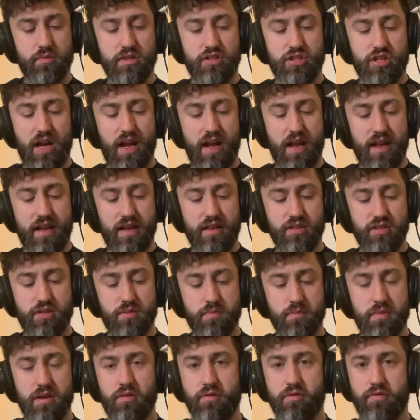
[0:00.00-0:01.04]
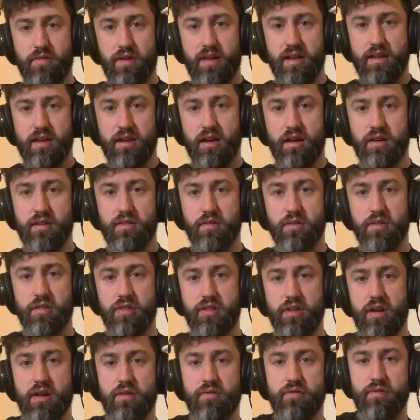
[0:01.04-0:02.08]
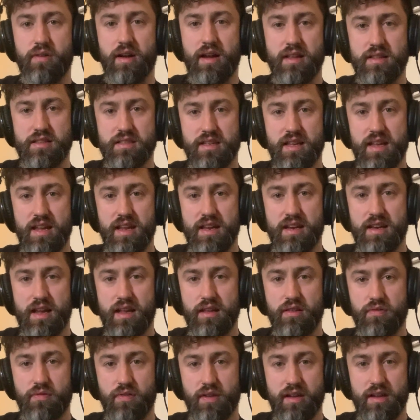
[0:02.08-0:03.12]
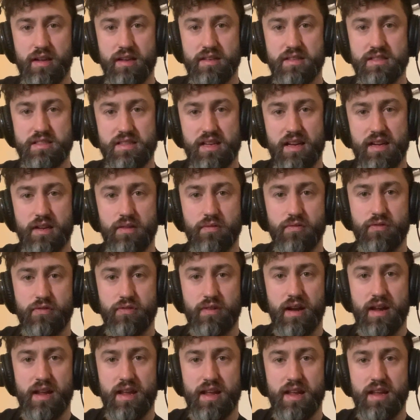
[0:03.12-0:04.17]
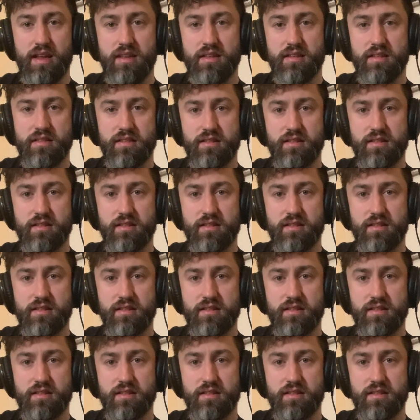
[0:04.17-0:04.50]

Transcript: we change middle finger on 3rd fret to index finger 2nd fret E for